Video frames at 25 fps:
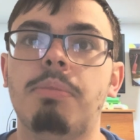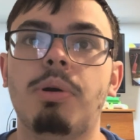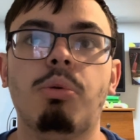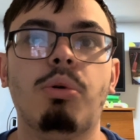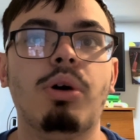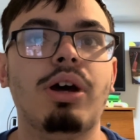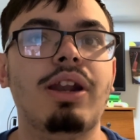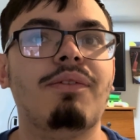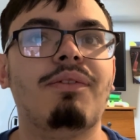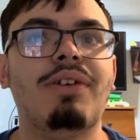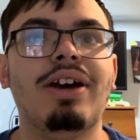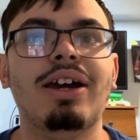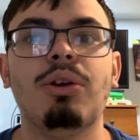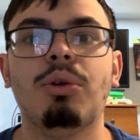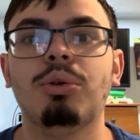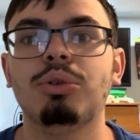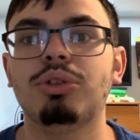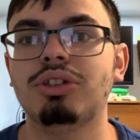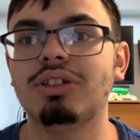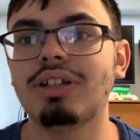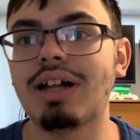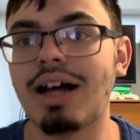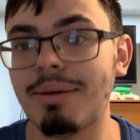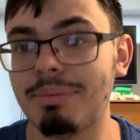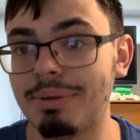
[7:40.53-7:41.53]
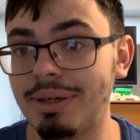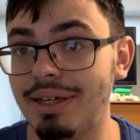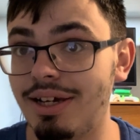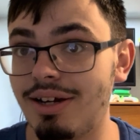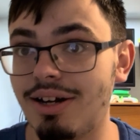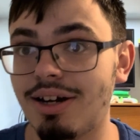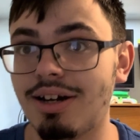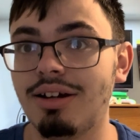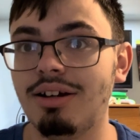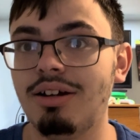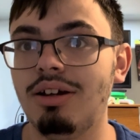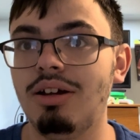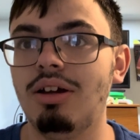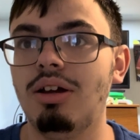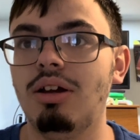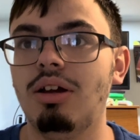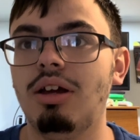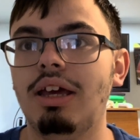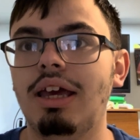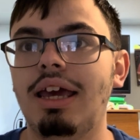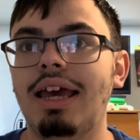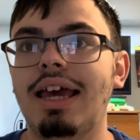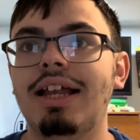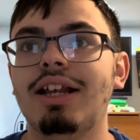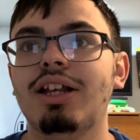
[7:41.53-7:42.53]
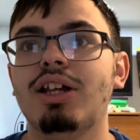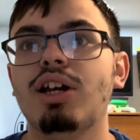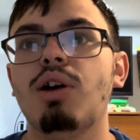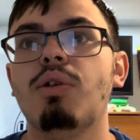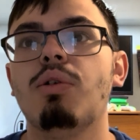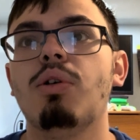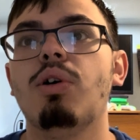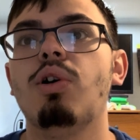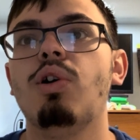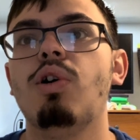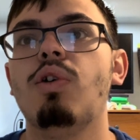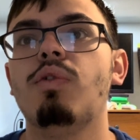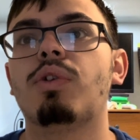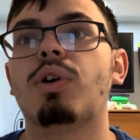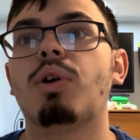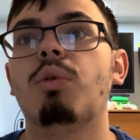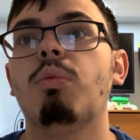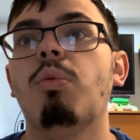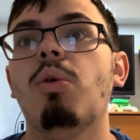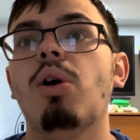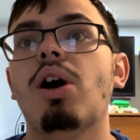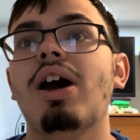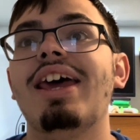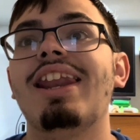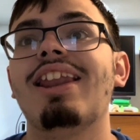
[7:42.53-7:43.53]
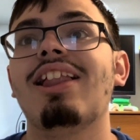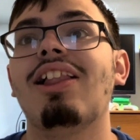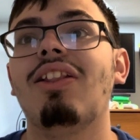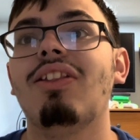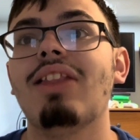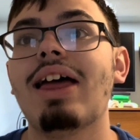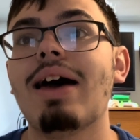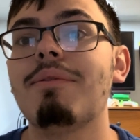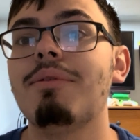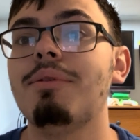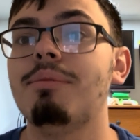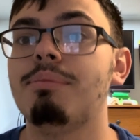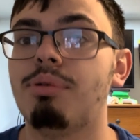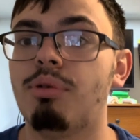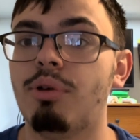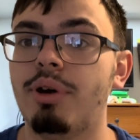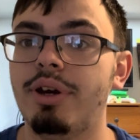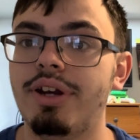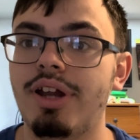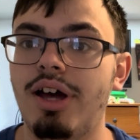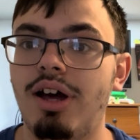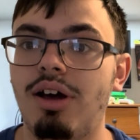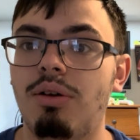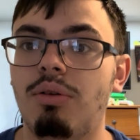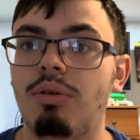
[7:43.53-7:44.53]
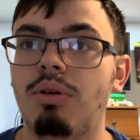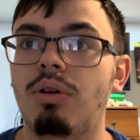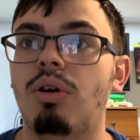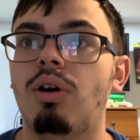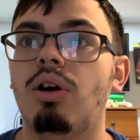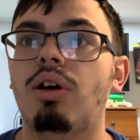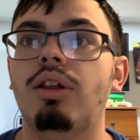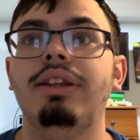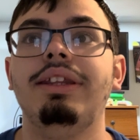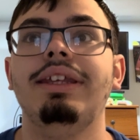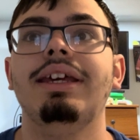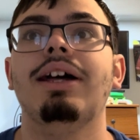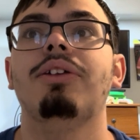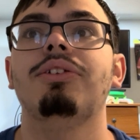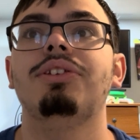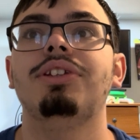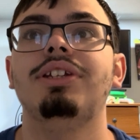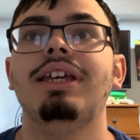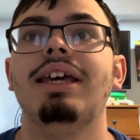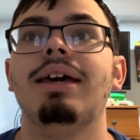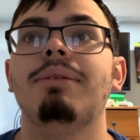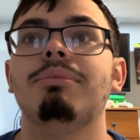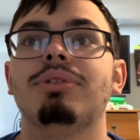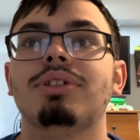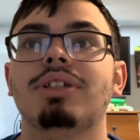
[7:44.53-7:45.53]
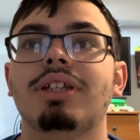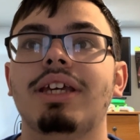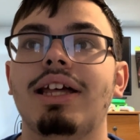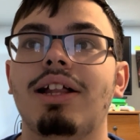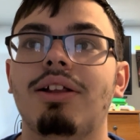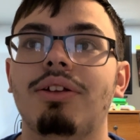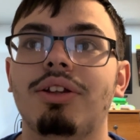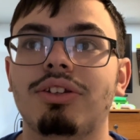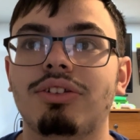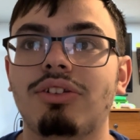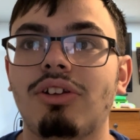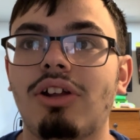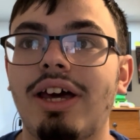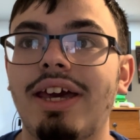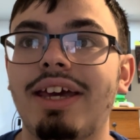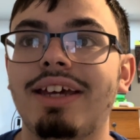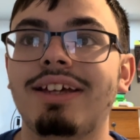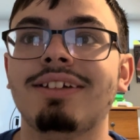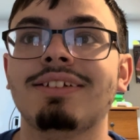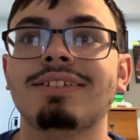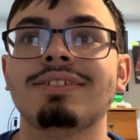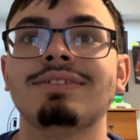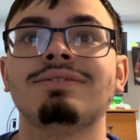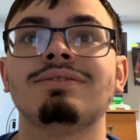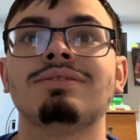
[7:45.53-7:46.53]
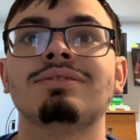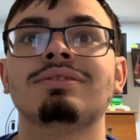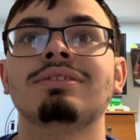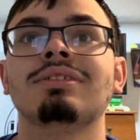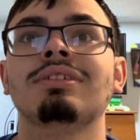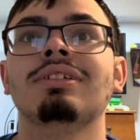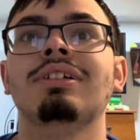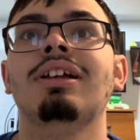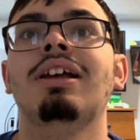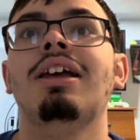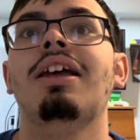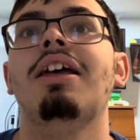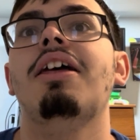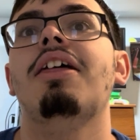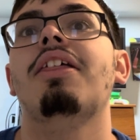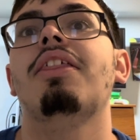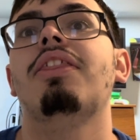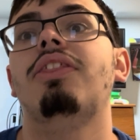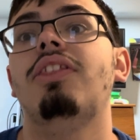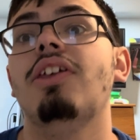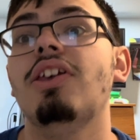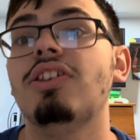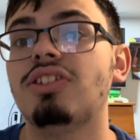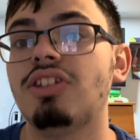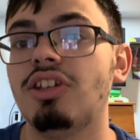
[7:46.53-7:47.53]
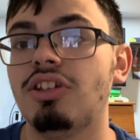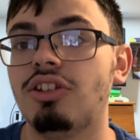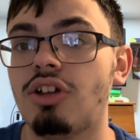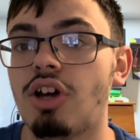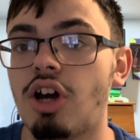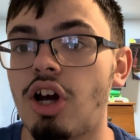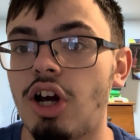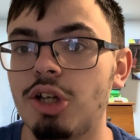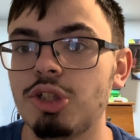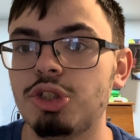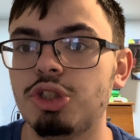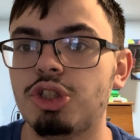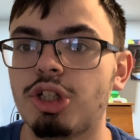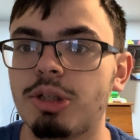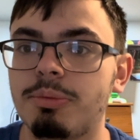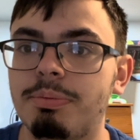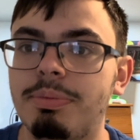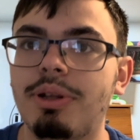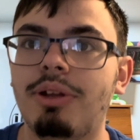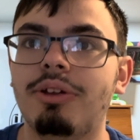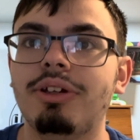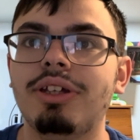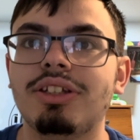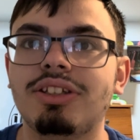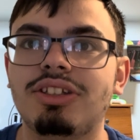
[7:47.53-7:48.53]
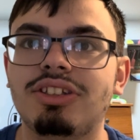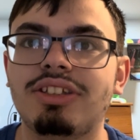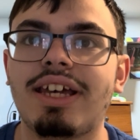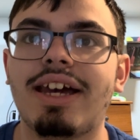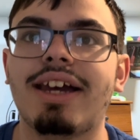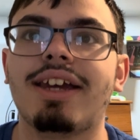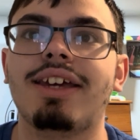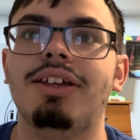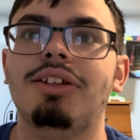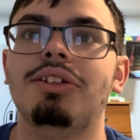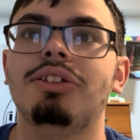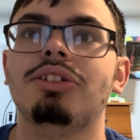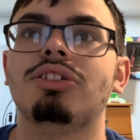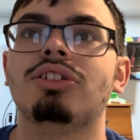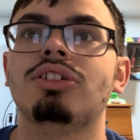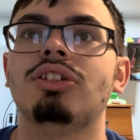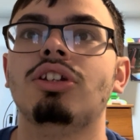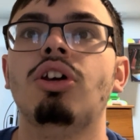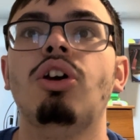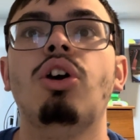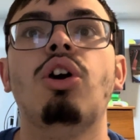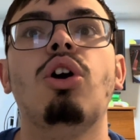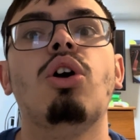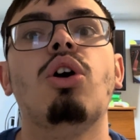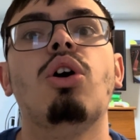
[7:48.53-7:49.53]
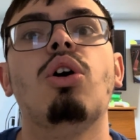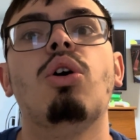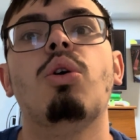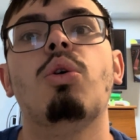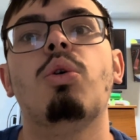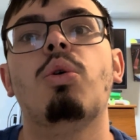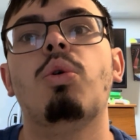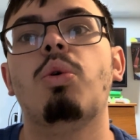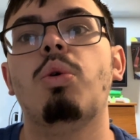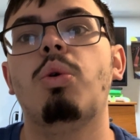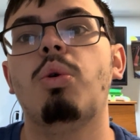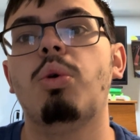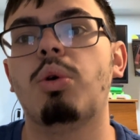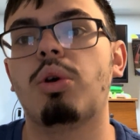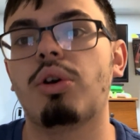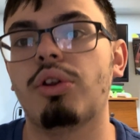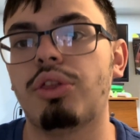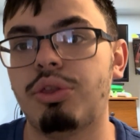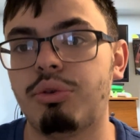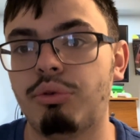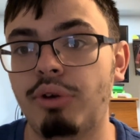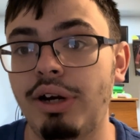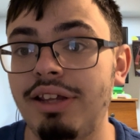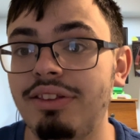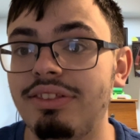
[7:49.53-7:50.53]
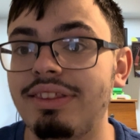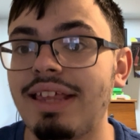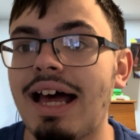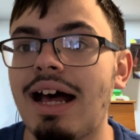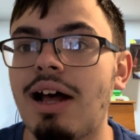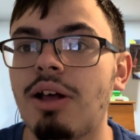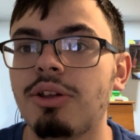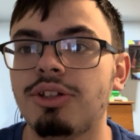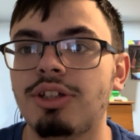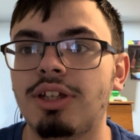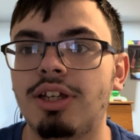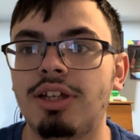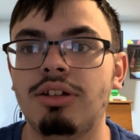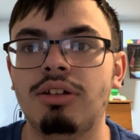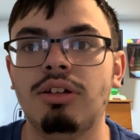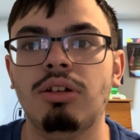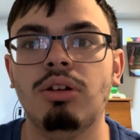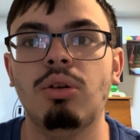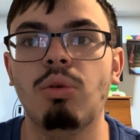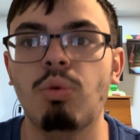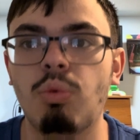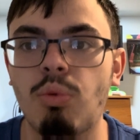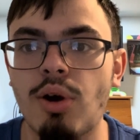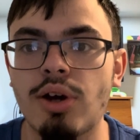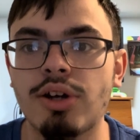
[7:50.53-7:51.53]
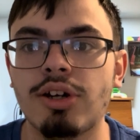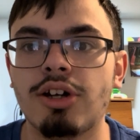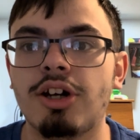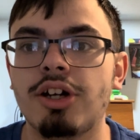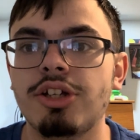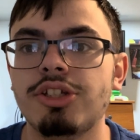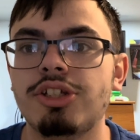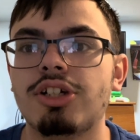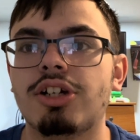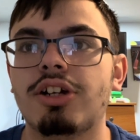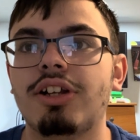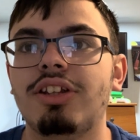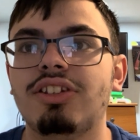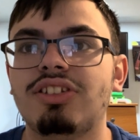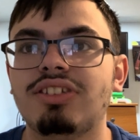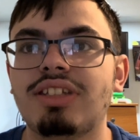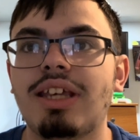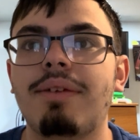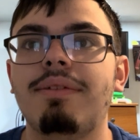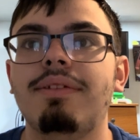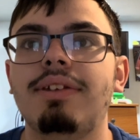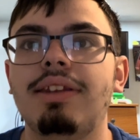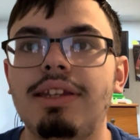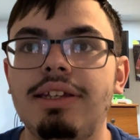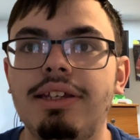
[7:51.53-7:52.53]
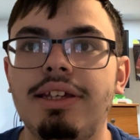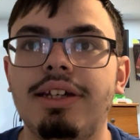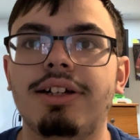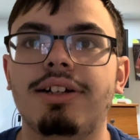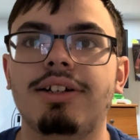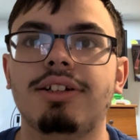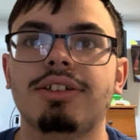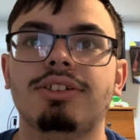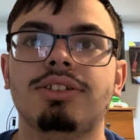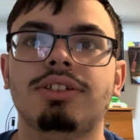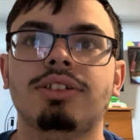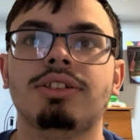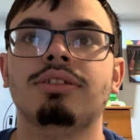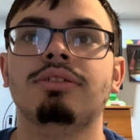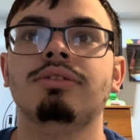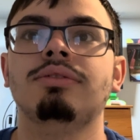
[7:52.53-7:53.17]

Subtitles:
what if I don't stop here and go over what an 11.0 on the LTM scale is like? This is 100 billion seconds, or 3,170 years.